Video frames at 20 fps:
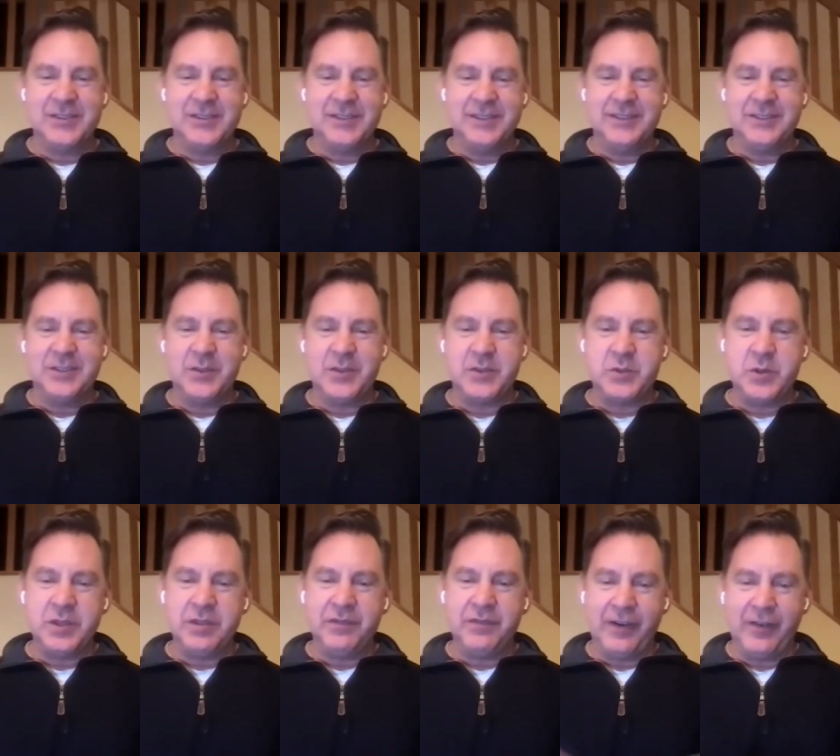you know. So
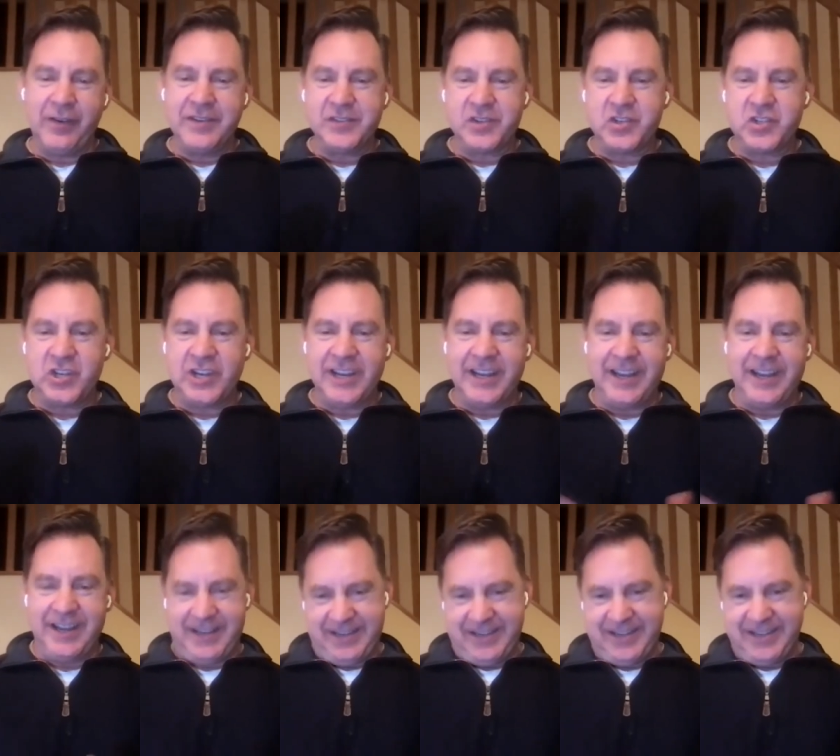the, the tooth fairy is a
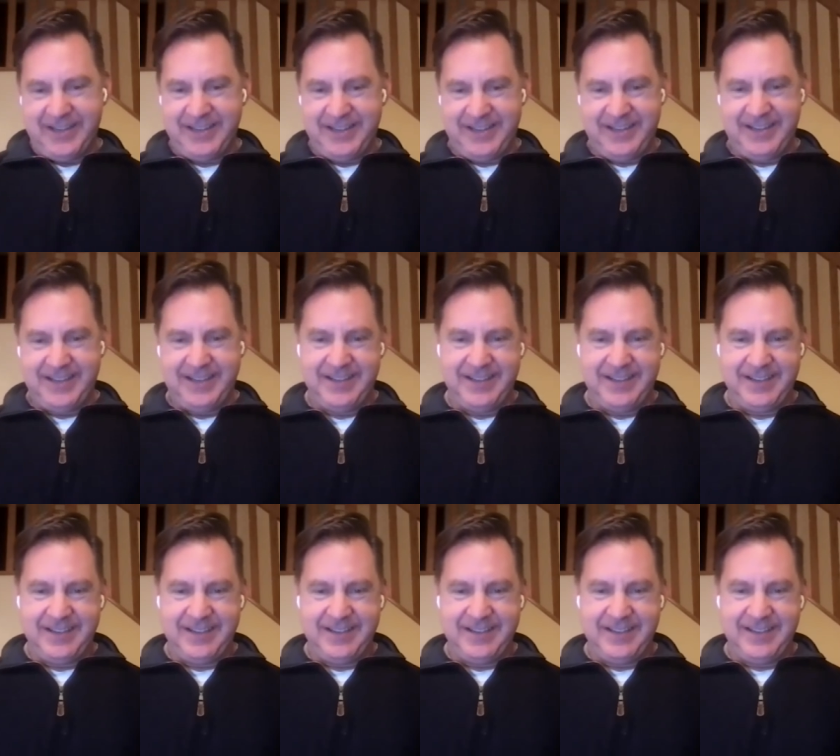she.
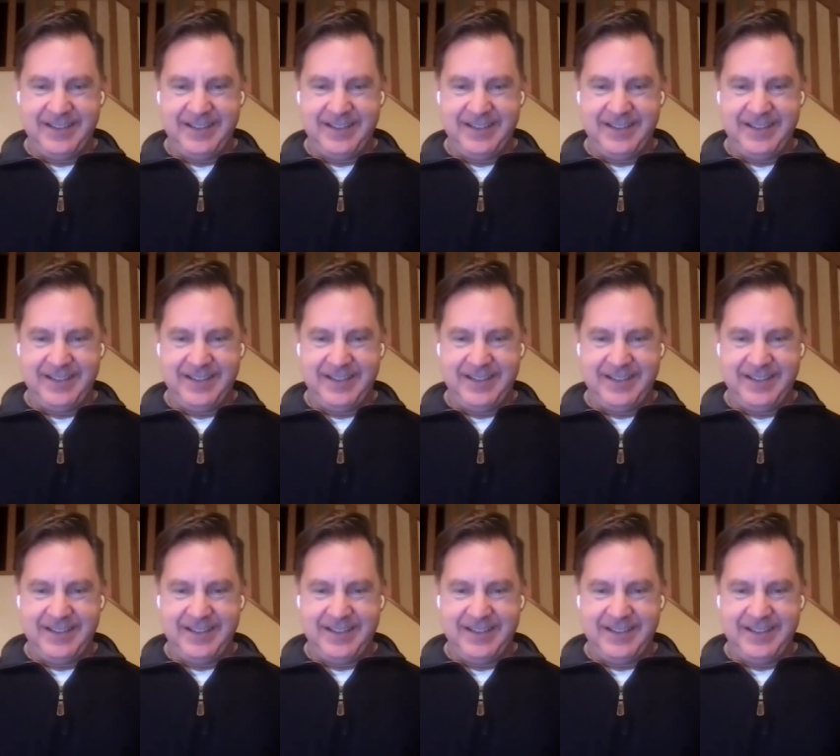Is the